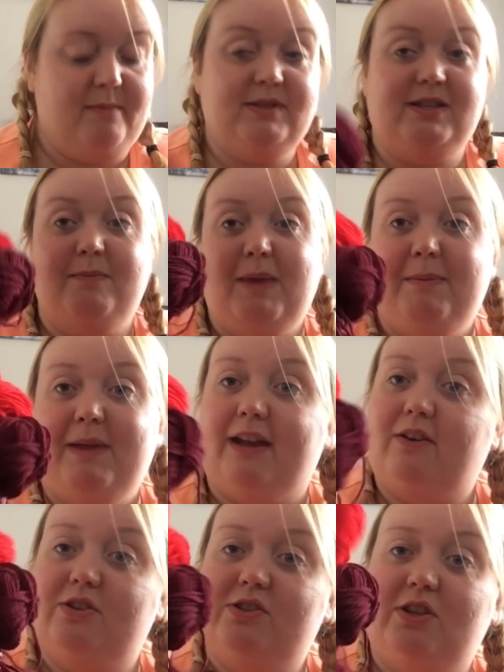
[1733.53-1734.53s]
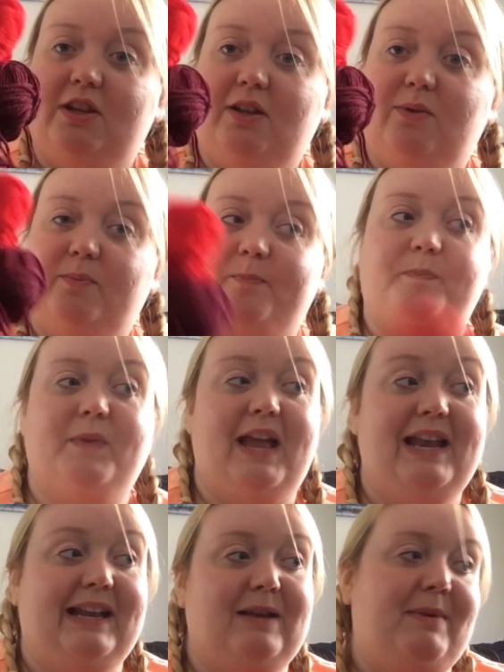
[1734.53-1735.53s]
So maybe I could do
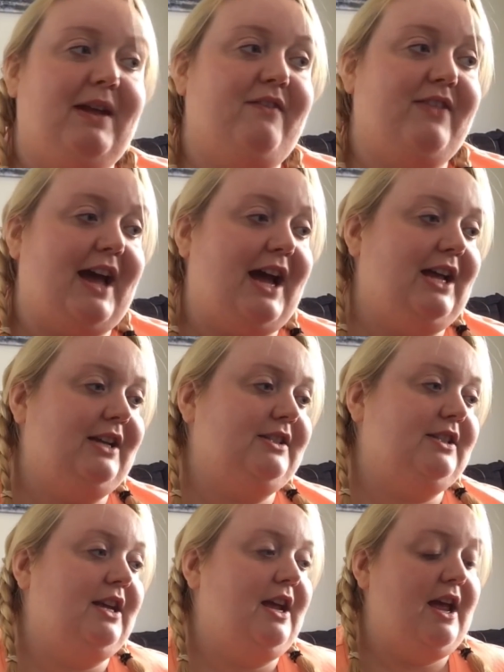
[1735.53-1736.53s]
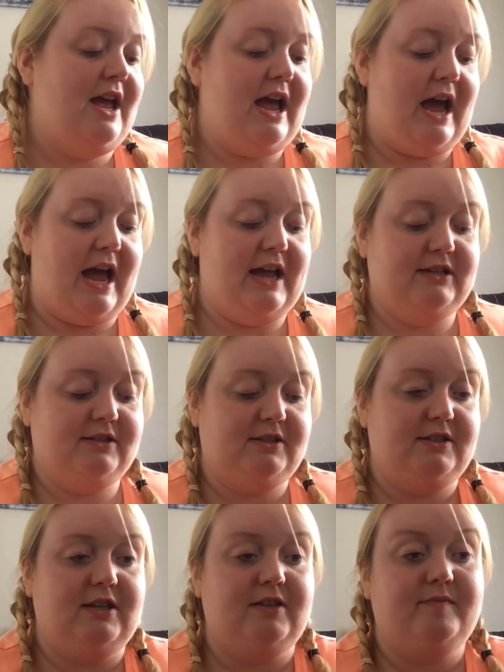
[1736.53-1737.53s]
a little bit of that
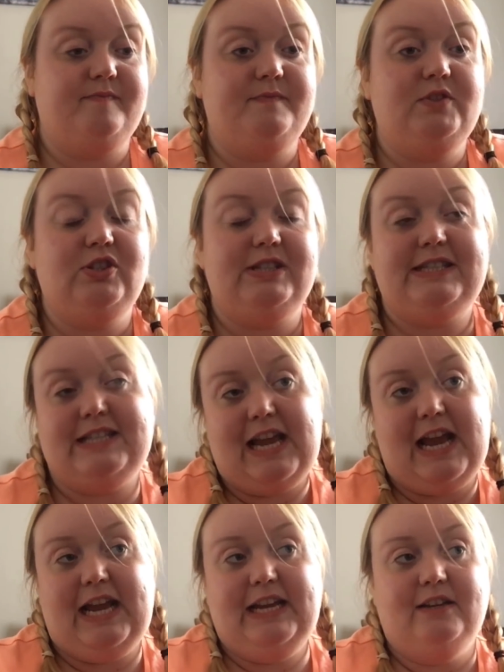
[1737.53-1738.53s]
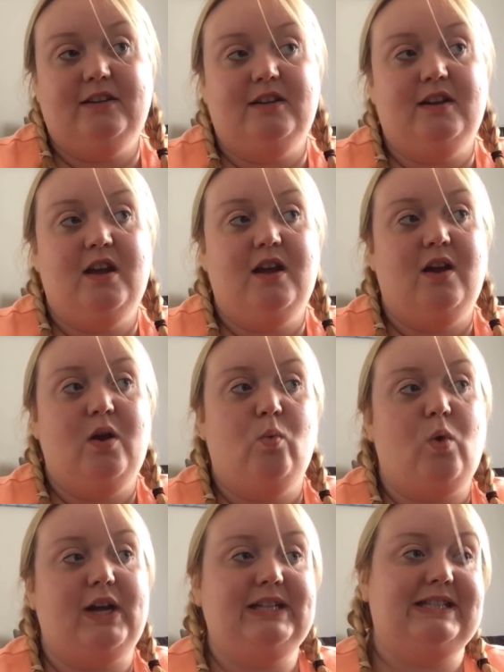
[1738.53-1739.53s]
and just see
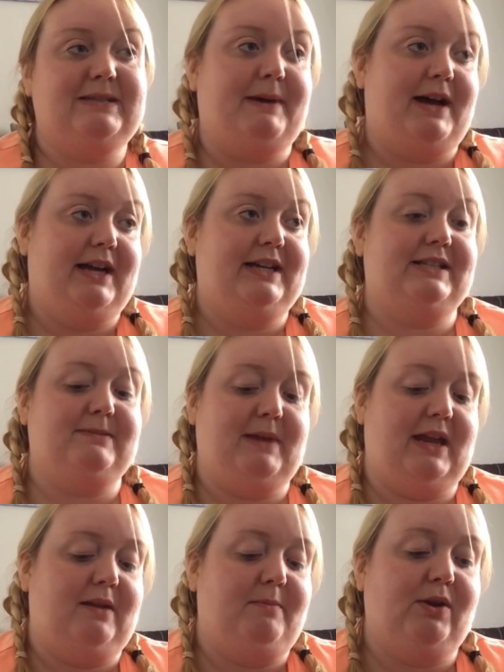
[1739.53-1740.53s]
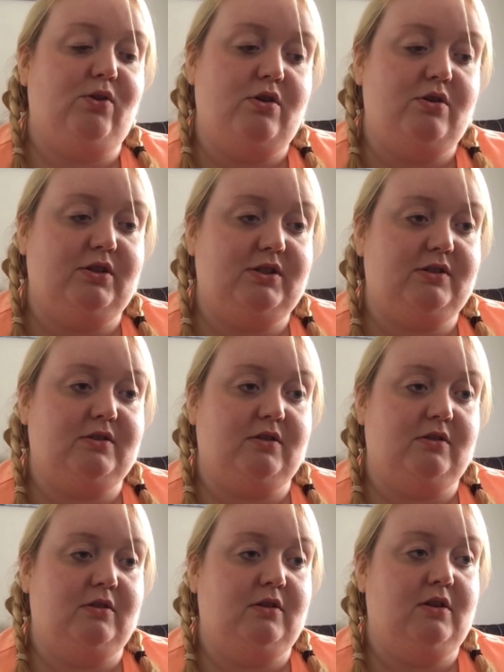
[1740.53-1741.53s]
what inspires me, because
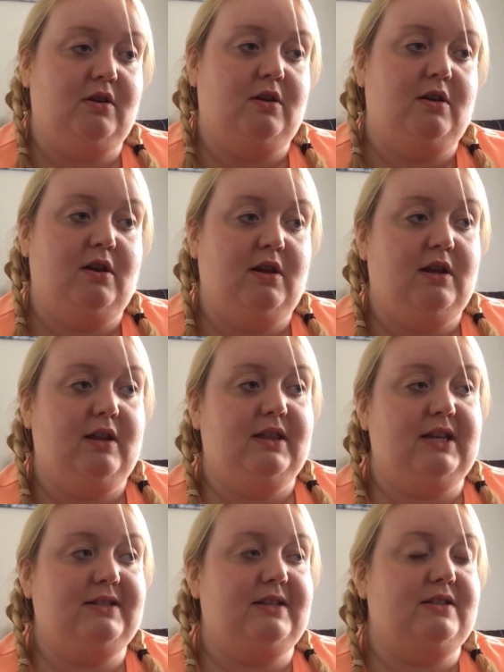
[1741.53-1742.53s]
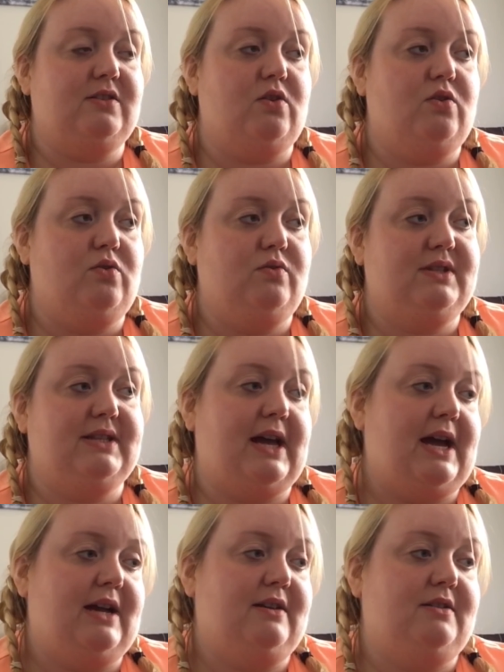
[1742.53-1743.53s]
this is all
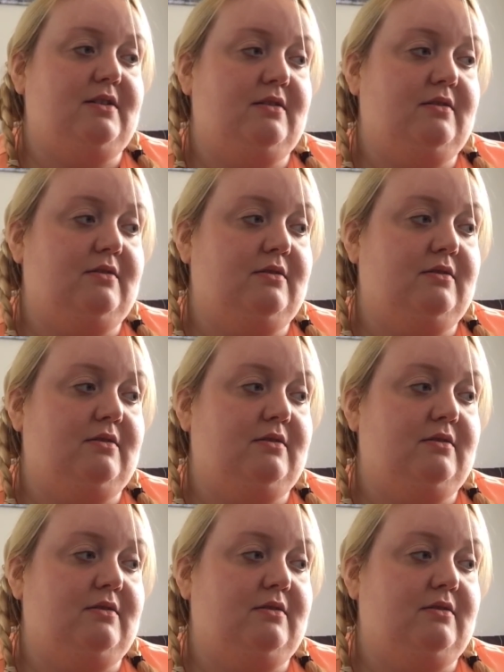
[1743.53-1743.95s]
sat